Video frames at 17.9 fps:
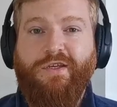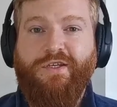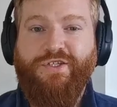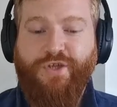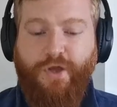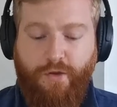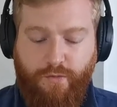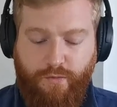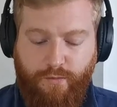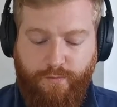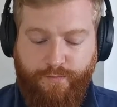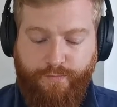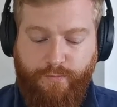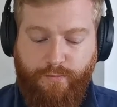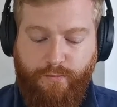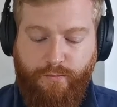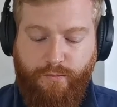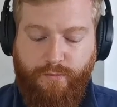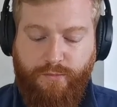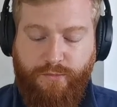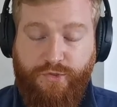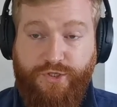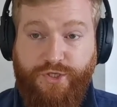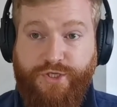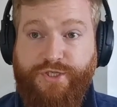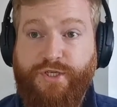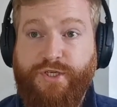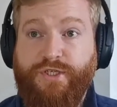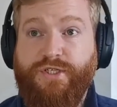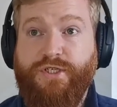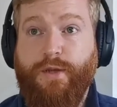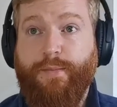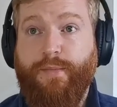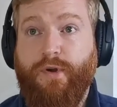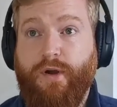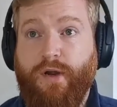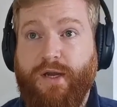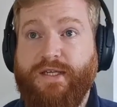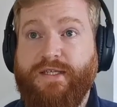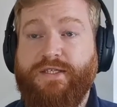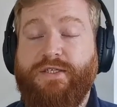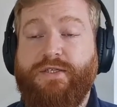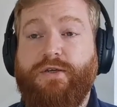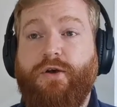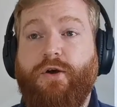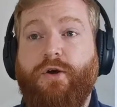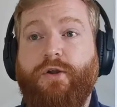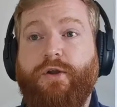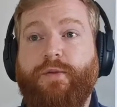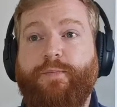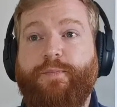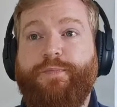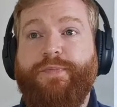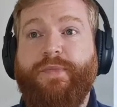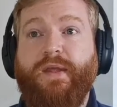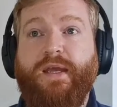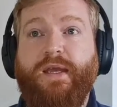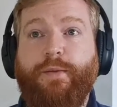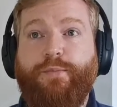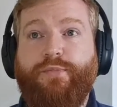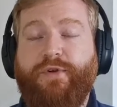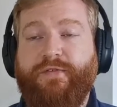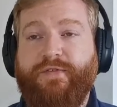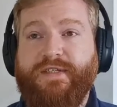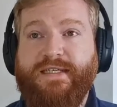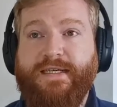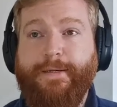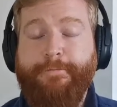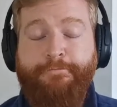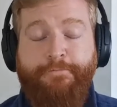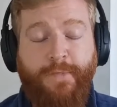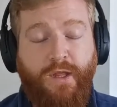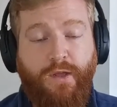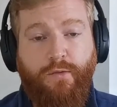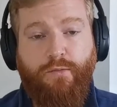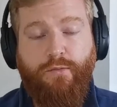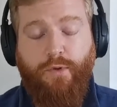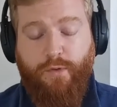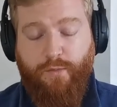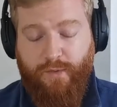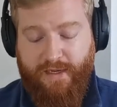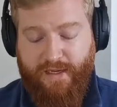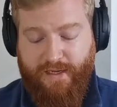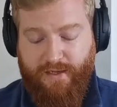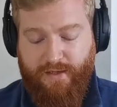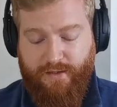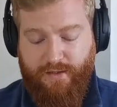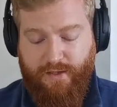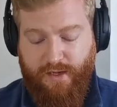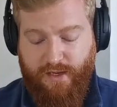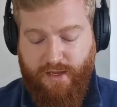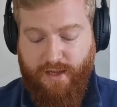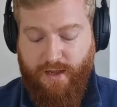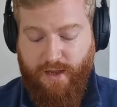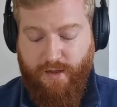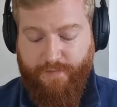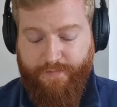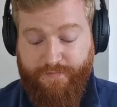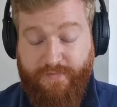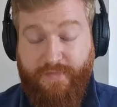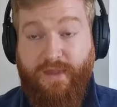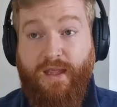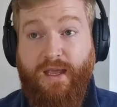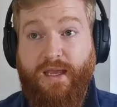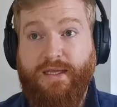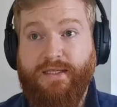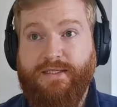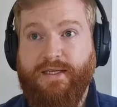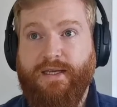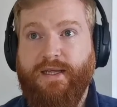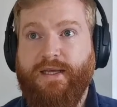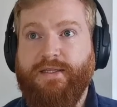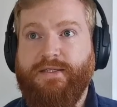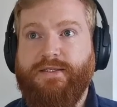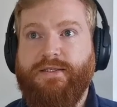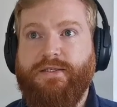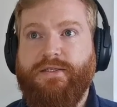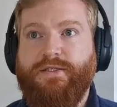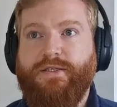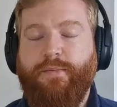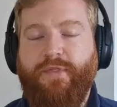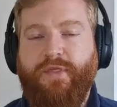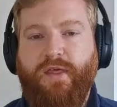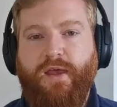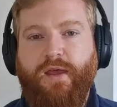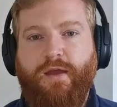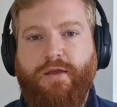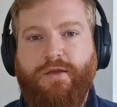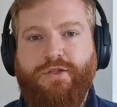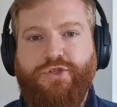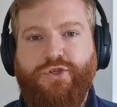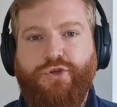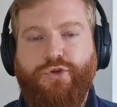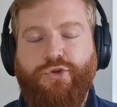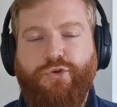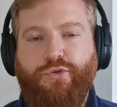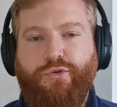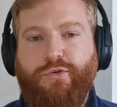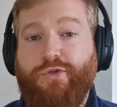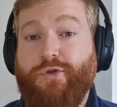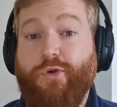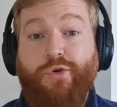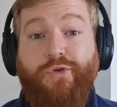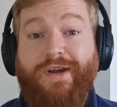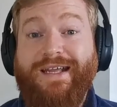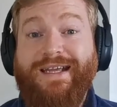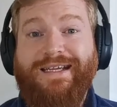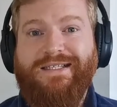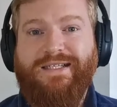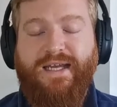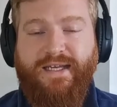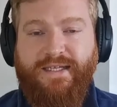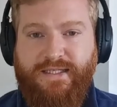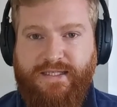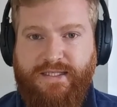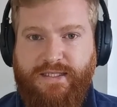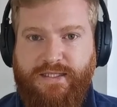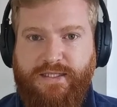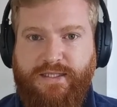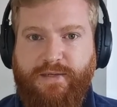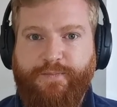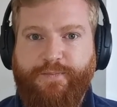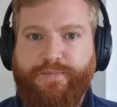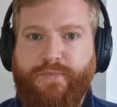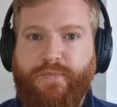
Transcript: So just to summarize on ePrivacy, what we're looking at, Eitan, is something that already exists,